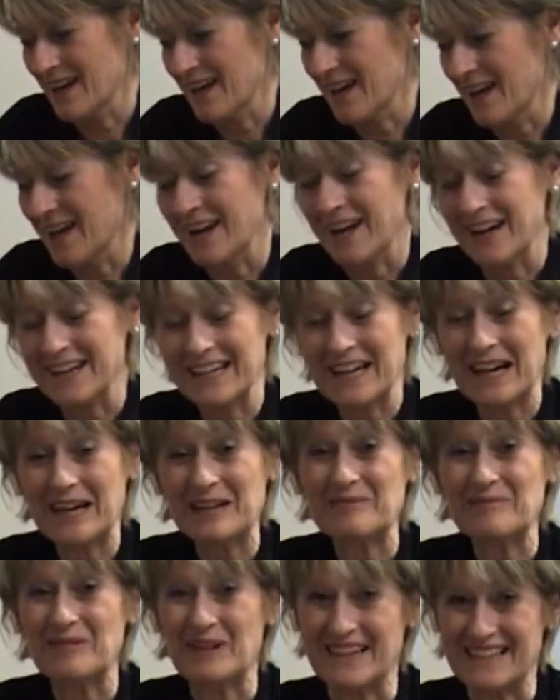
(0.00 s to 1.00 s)
And I
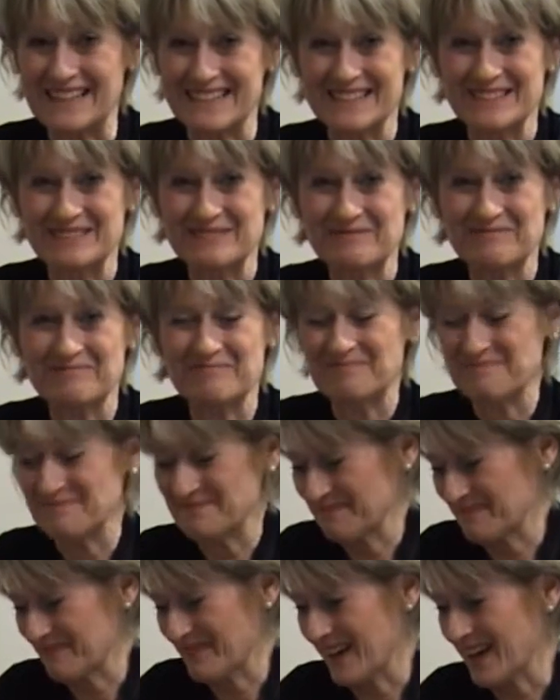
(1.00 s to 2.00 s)
can't wait.
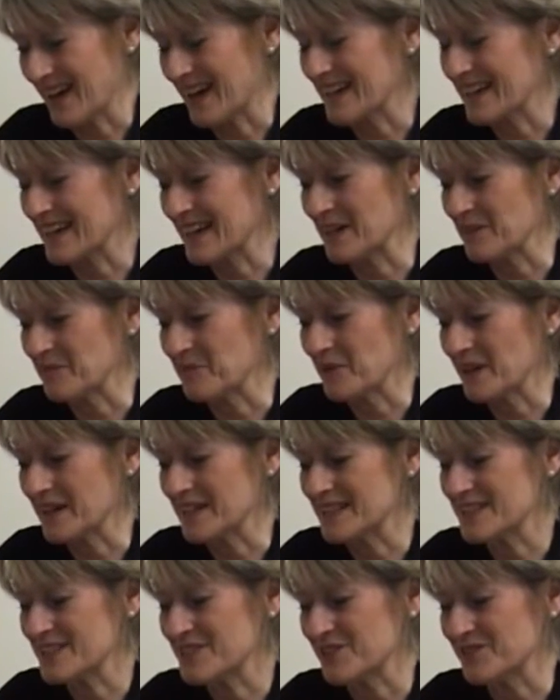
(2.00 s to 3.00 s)
I can't
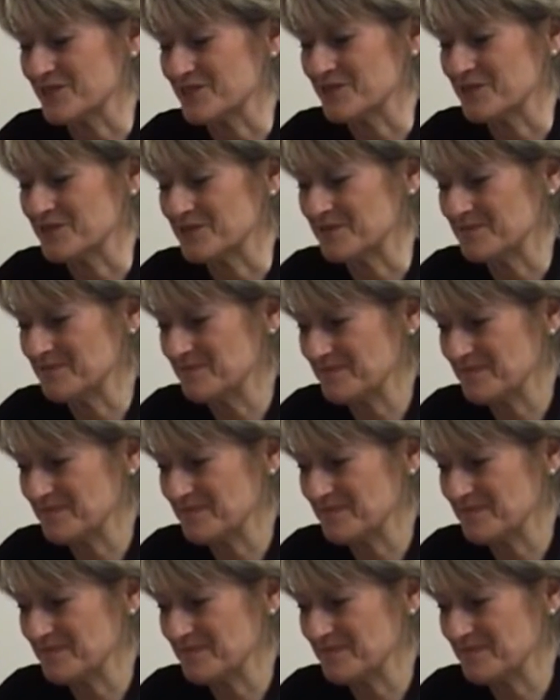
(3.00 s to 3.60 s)
wait to